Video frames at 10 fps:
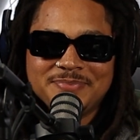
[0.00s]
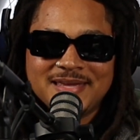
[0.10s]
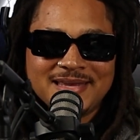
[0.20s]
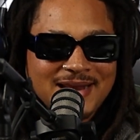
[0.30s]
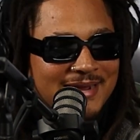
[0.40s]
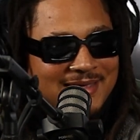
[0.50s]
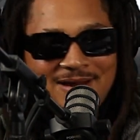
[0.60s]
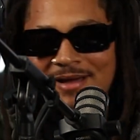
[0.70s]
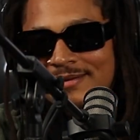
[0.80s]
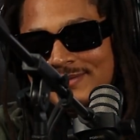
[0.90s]
and then I get
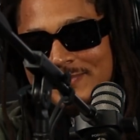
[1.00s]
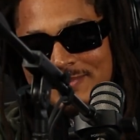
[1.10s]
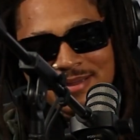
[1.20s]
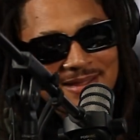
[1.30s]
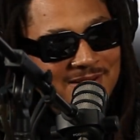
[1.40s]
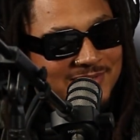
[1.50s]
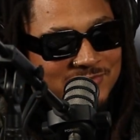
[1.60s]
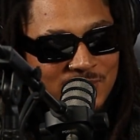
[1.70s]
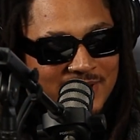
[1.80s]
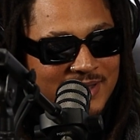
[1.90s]
all these people. I got
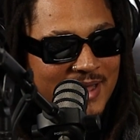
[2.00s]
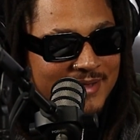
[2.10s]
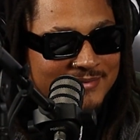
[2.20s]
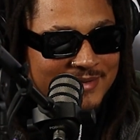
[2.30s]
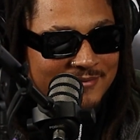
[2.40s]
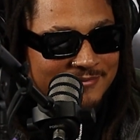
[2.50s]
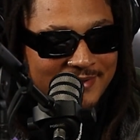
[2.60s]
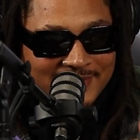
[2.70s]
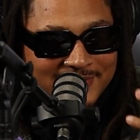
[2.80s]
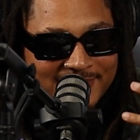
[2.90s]
this one guy, he's like a
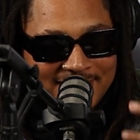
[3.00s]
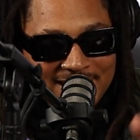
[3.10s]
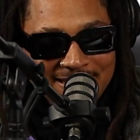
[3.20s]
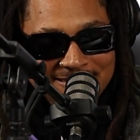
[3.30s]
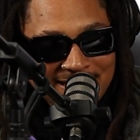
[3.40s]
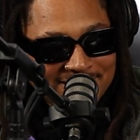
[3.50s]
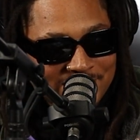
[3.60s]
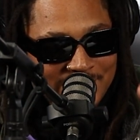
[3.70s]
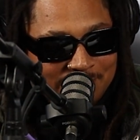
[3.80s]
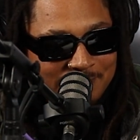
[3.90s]
fucking kid. He's like
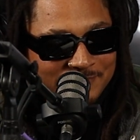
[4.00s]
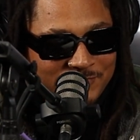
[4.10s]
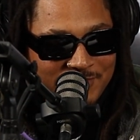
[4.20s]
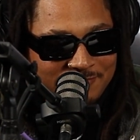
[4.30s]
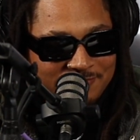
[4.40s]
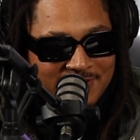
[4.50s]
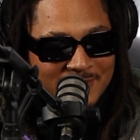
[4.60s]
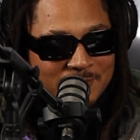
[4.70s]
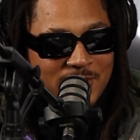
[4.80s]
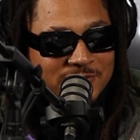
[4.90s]
three
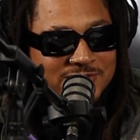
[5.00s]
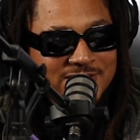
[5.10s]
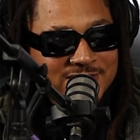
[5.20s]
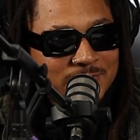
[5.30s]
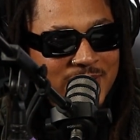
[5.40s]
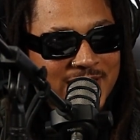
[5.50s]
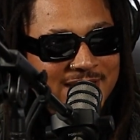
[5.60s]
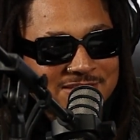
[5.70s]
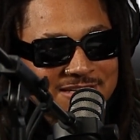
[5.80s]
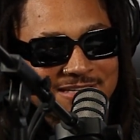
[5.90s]
fucking posts on his
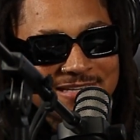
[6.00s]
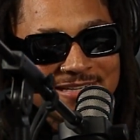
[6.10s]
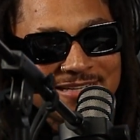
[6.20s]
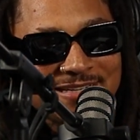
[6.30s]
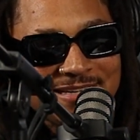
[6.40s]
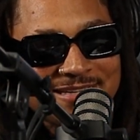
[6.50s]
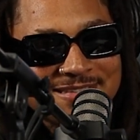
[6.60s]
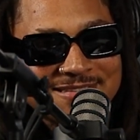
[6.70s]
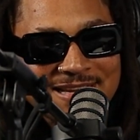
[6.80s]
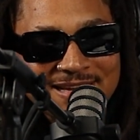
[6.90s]
page and
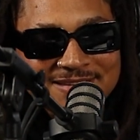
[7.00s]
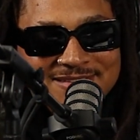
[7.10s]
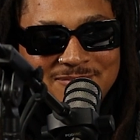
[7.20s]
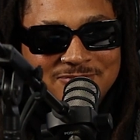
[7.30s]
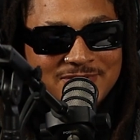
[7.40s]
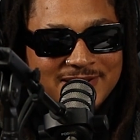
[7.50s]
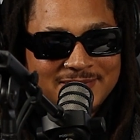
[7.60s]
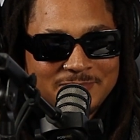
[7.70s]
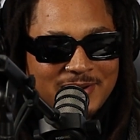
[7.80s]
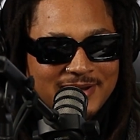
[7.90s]
he's like some
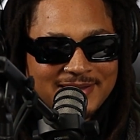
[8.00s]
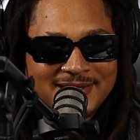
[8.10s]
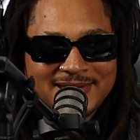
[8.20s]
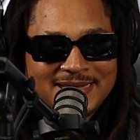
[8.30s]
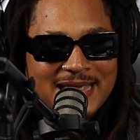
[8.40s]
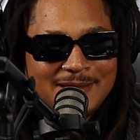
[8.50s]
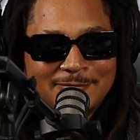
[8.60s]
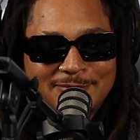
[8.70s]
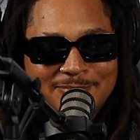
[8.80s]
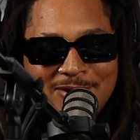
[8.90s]
fucking probably like a
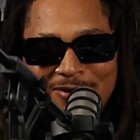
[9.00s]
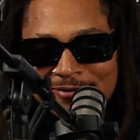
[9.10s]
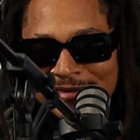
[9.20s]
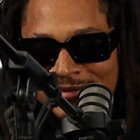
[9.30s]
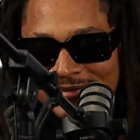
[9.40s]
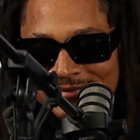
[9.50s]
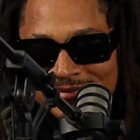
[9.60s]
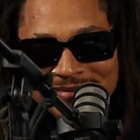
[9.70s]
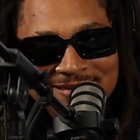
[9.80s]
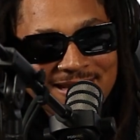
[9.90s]
gamer, bro, like and
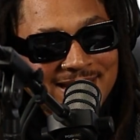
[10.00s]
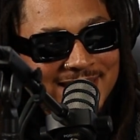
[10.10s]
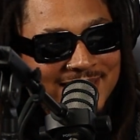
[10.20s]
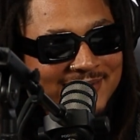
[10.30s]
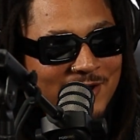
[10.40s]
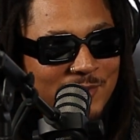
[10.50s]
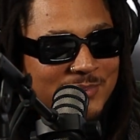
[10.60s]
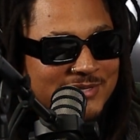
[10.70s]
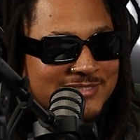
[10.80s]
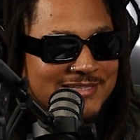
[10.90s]
getting no
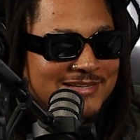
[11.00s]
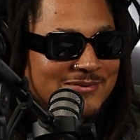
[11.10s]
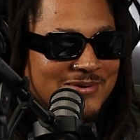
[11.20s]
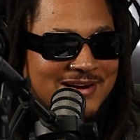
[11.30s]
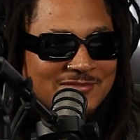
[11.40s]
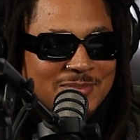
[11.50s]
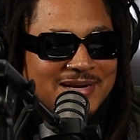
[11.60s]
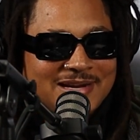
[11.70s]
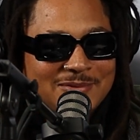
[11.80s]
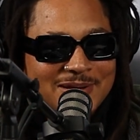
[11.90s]
pussy or whatever. But
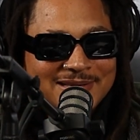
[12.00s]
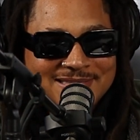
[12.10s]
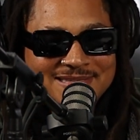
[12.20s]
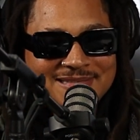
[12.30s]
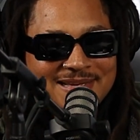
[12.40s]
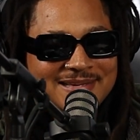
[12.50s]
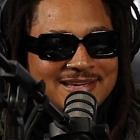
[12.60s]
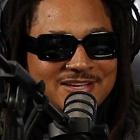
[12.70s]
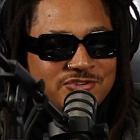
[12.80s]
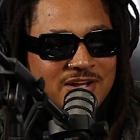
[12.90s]
anyways, he's like
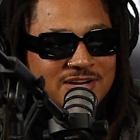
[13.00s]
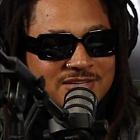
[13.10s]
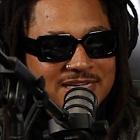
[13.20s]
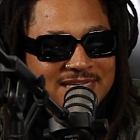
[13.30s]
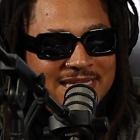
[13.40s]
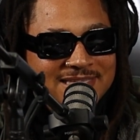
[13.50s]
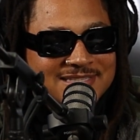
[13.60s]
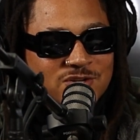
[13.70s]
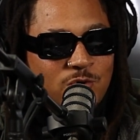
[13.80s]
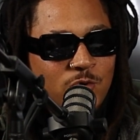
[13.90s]
trying to
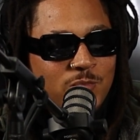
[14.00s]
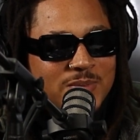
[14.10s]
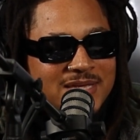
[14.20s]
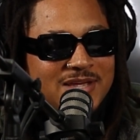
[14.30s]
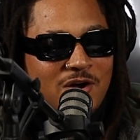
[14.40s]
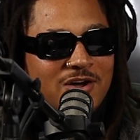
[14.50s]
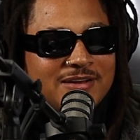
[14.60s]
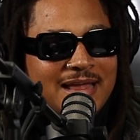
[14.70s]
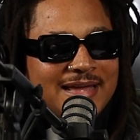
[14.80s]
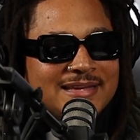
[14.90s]
school me
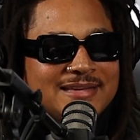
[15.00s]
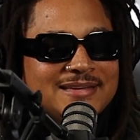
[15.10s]
on like